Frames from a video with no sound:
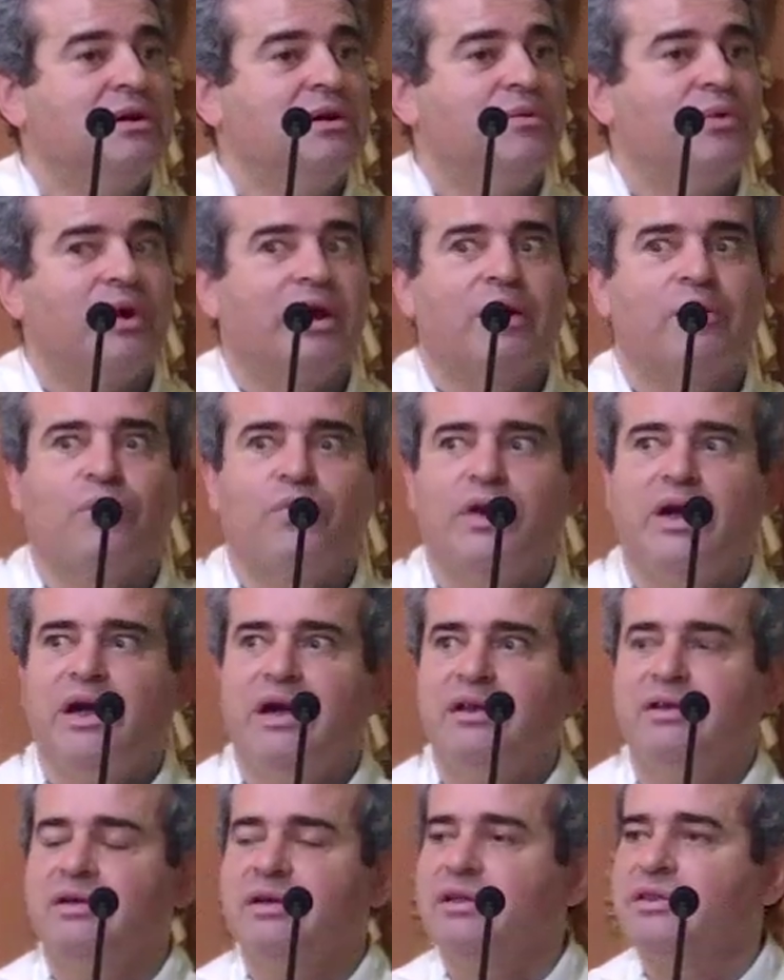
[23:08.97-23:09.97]
When I
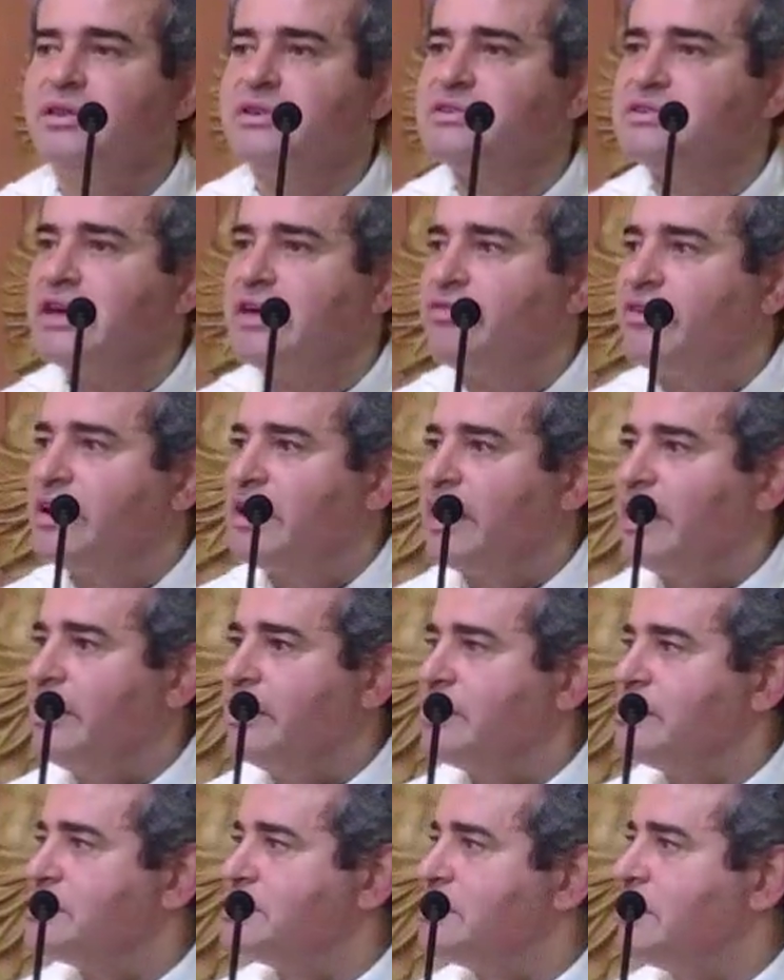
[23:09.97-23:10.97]
read the seven
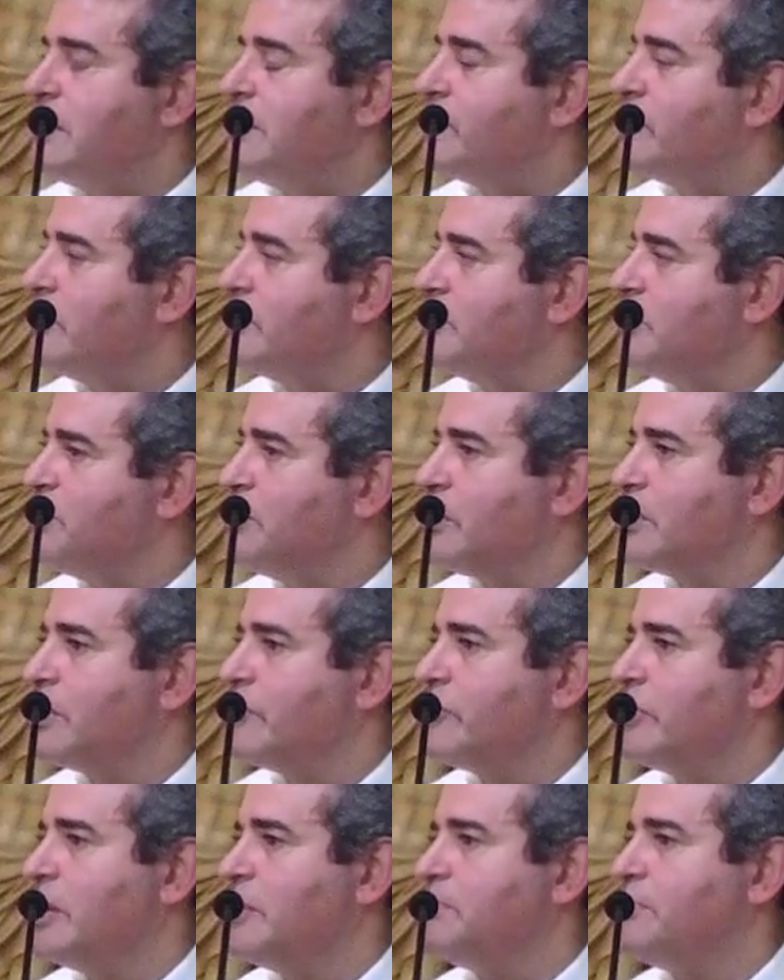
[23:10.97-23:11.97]
letters from the book
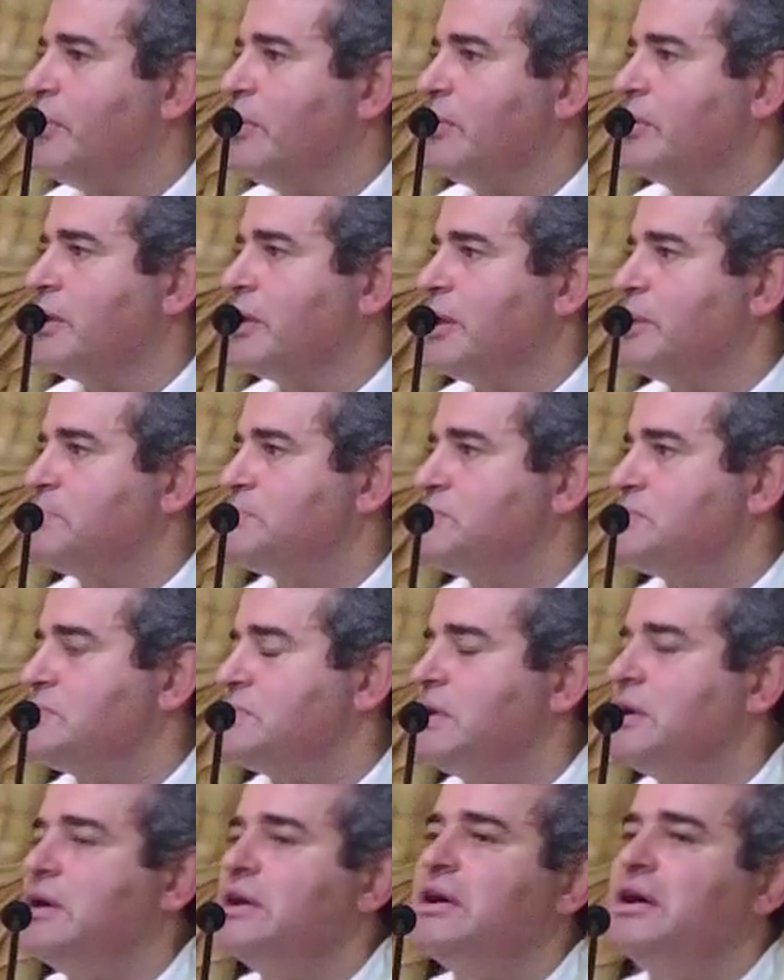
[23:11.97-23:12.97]
of the Apocalypse,
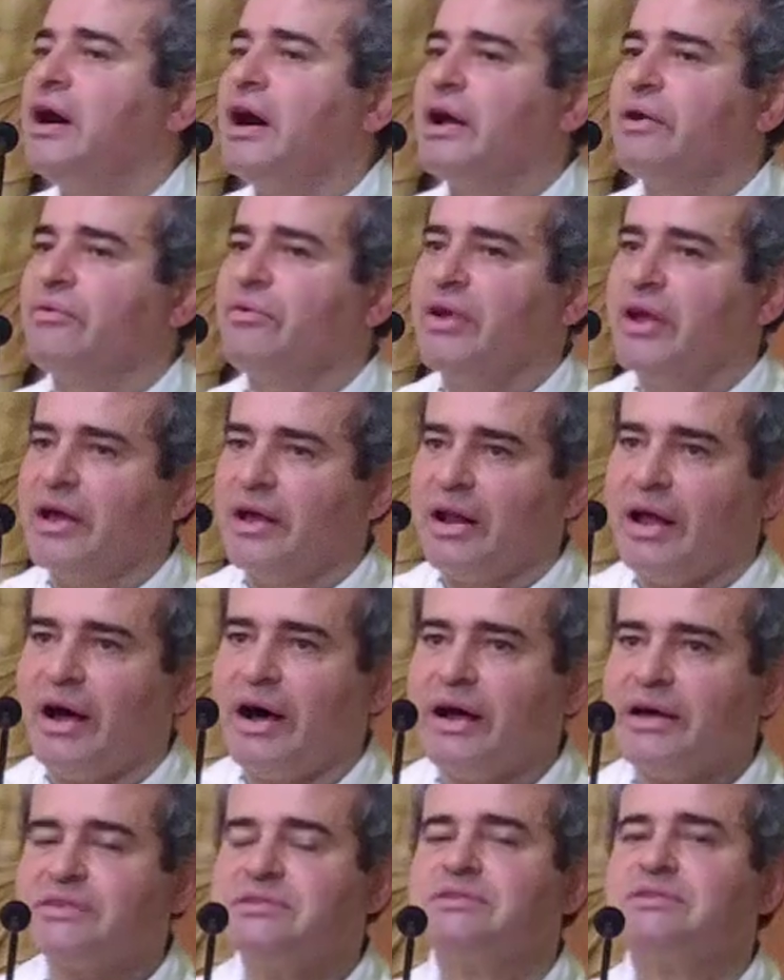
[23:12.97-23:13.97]
I
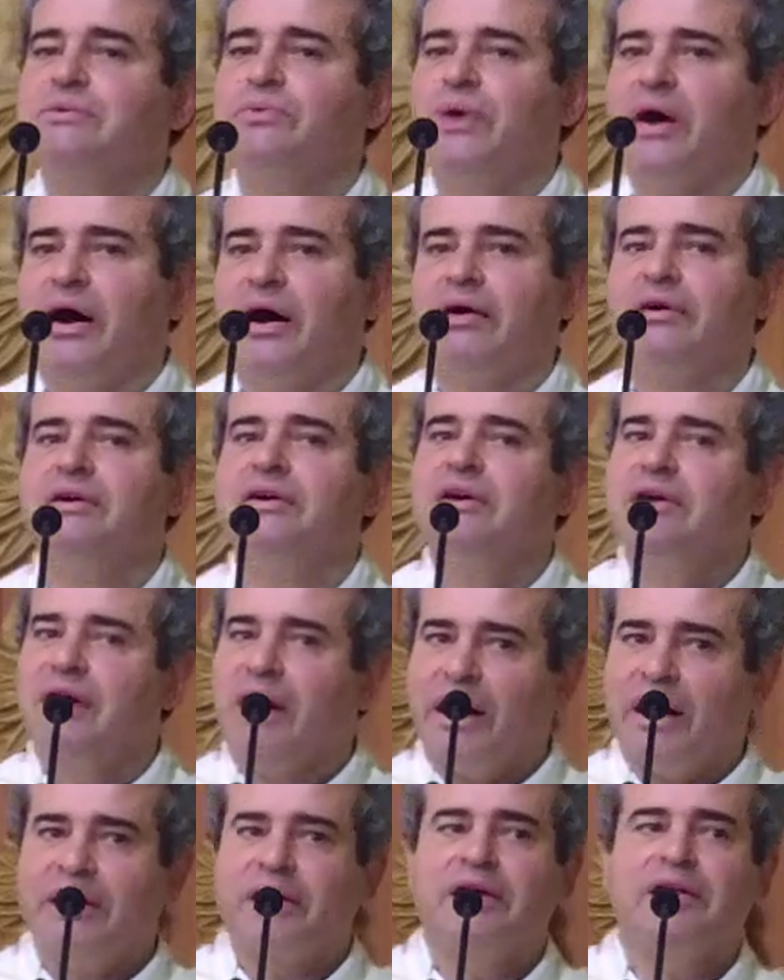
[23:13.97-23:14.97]
realize, wow,
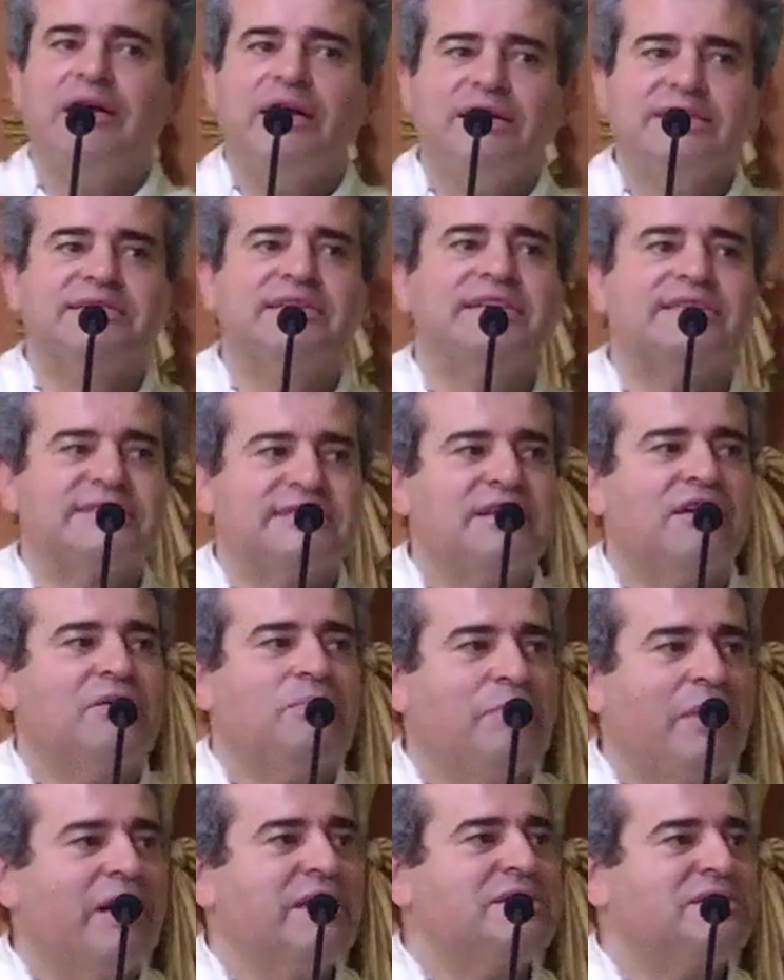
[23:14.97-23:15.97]
I can easily
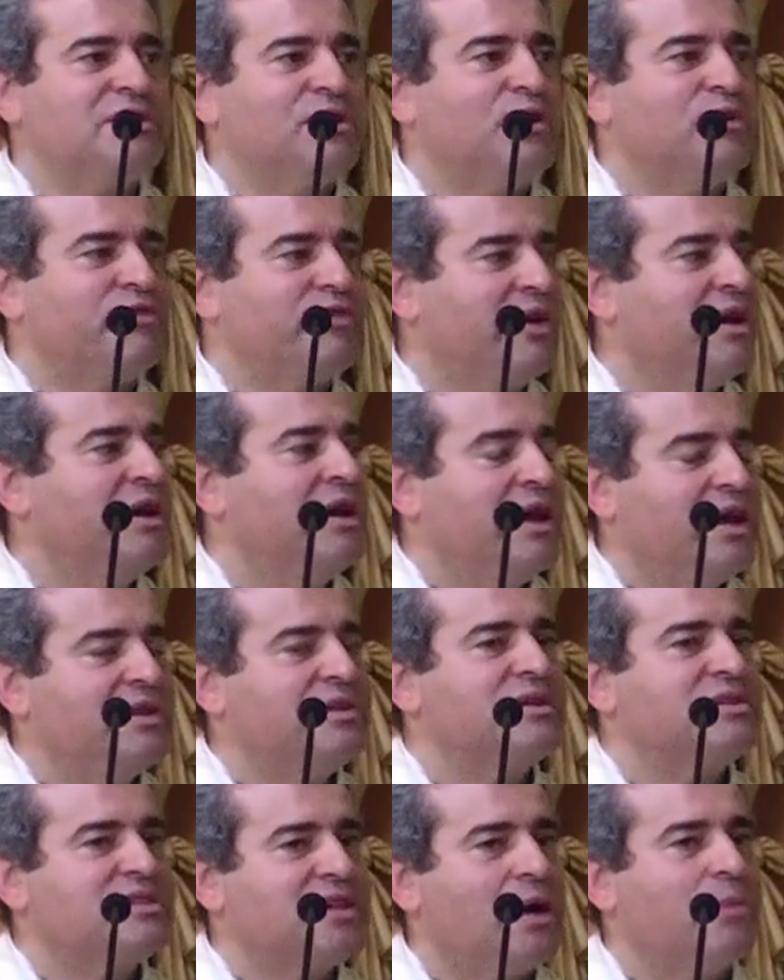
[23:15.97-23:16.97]
slot myself
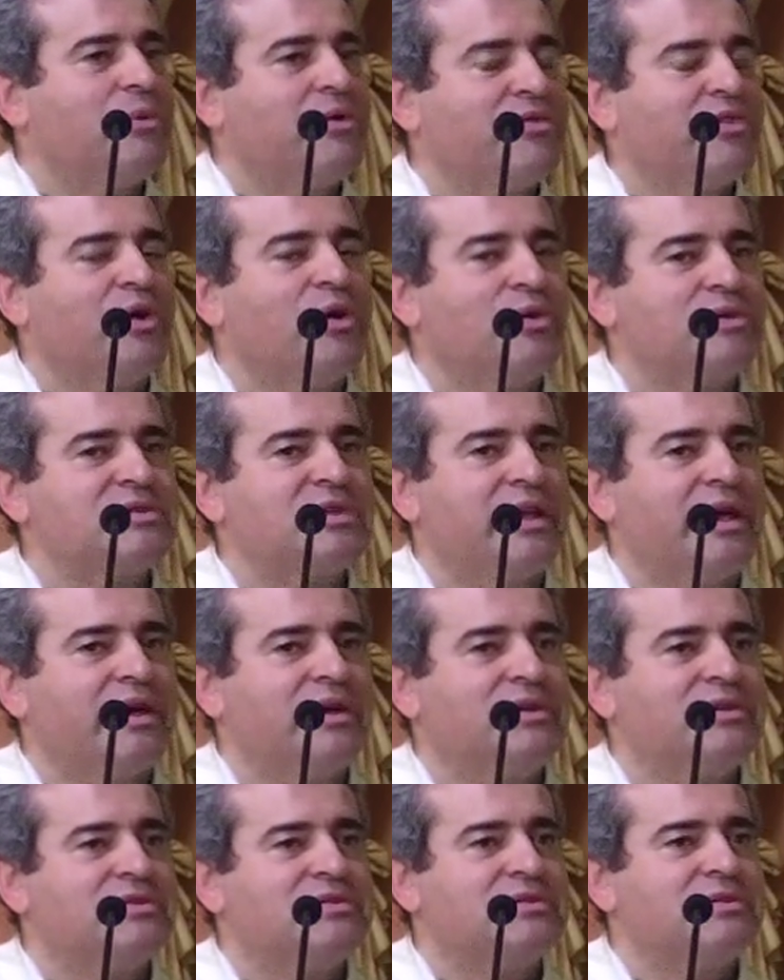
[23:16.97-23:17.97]
into some of those
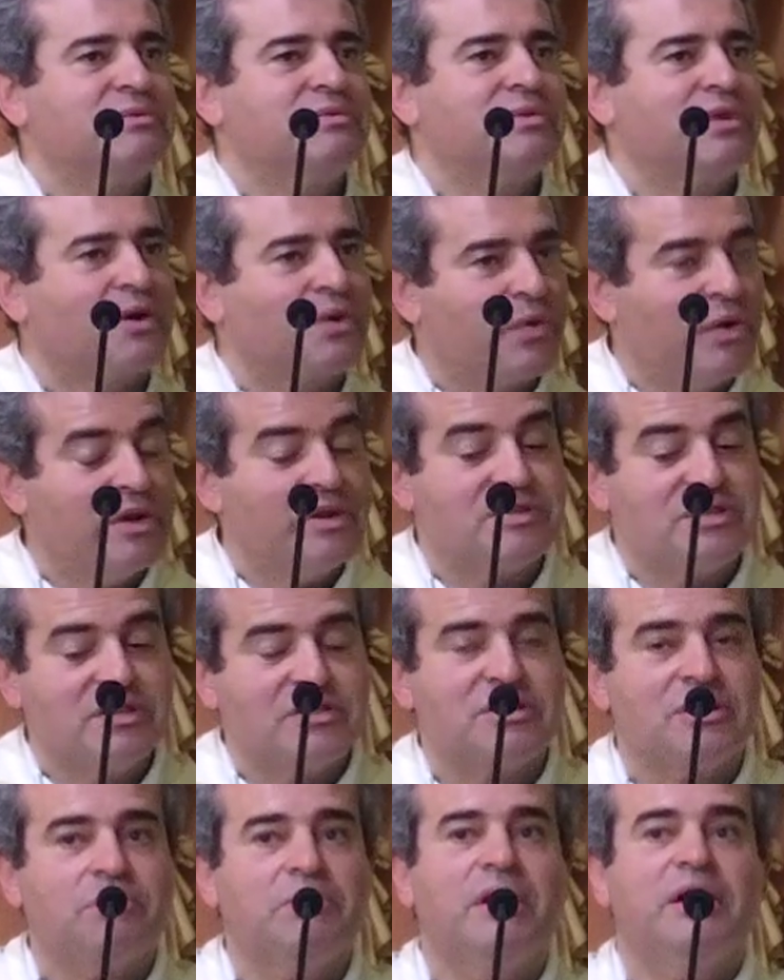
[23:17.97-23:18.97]
letters, the
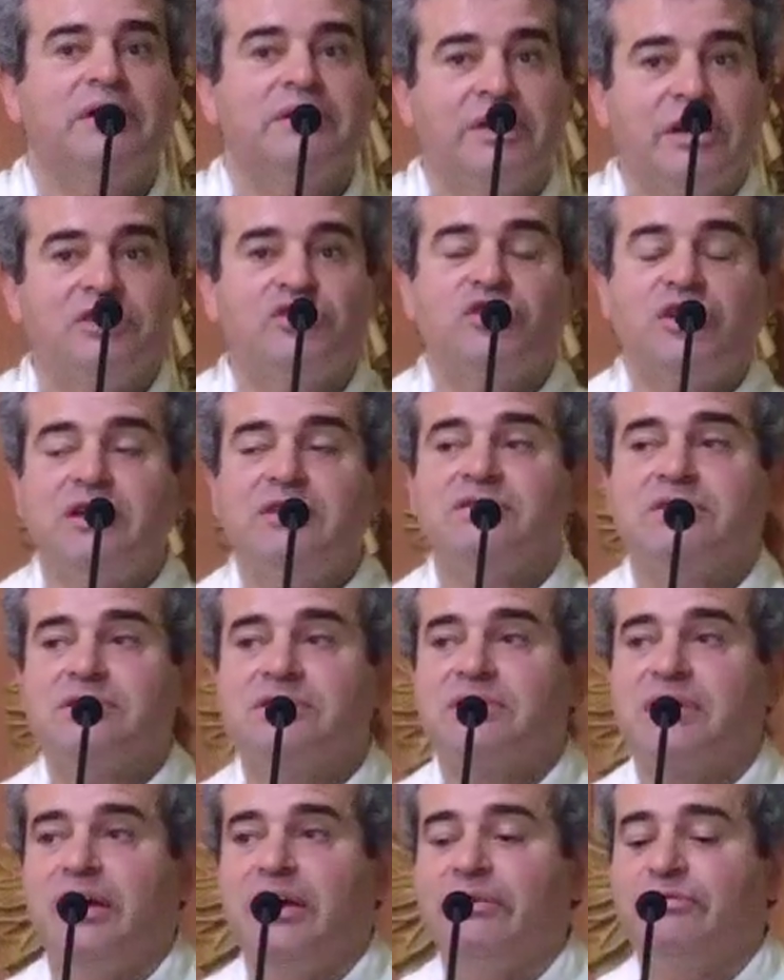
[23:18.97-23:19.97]
criticism that Jesus
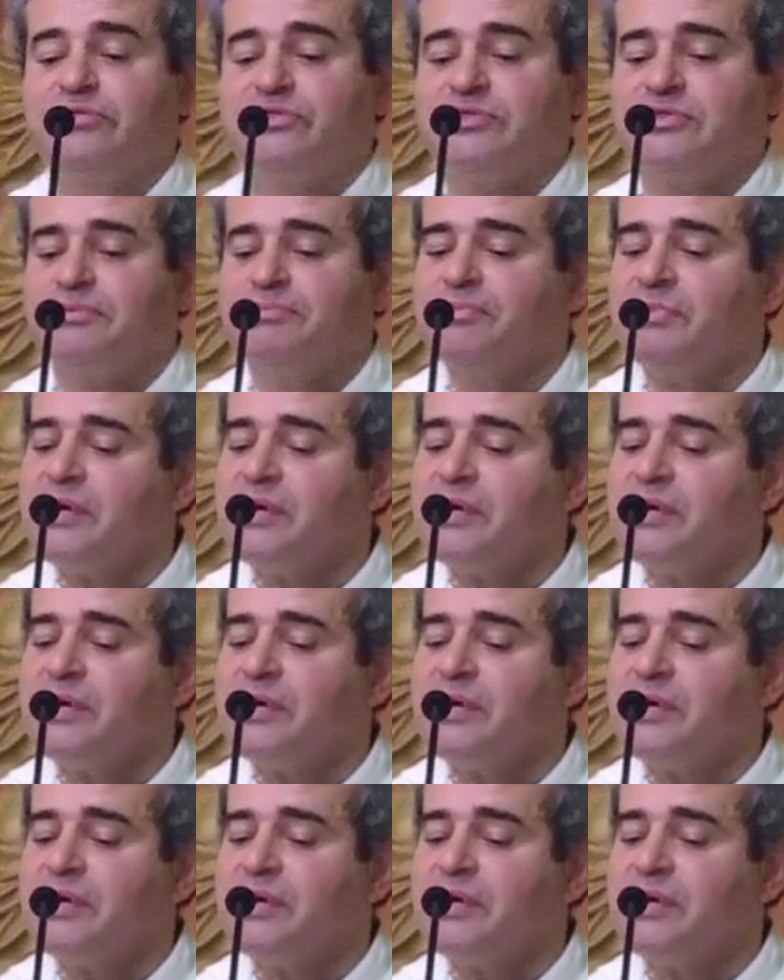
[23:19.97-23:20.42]
gives.